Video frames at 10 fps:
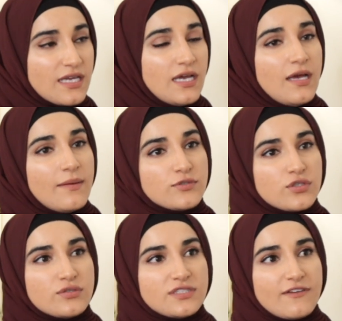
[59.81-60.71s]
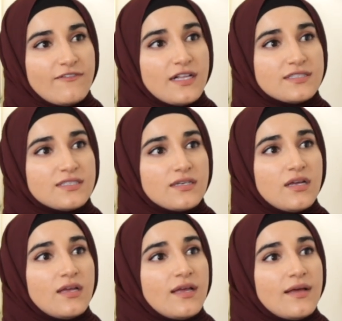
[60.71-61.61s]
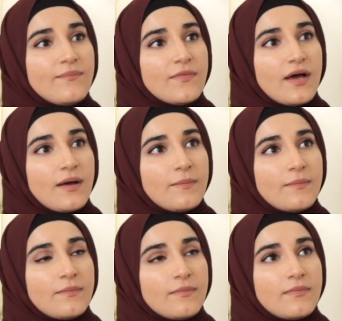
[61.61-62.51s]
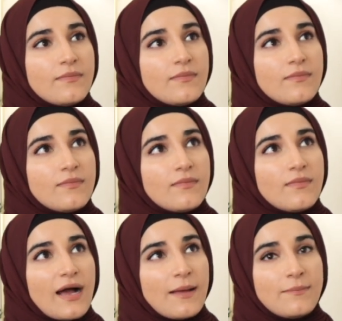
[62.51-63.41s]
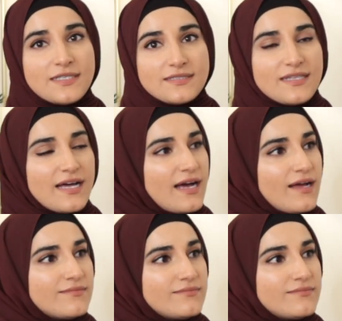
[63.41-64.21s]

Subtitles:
Yeah. It was closest I felt to, I missed that,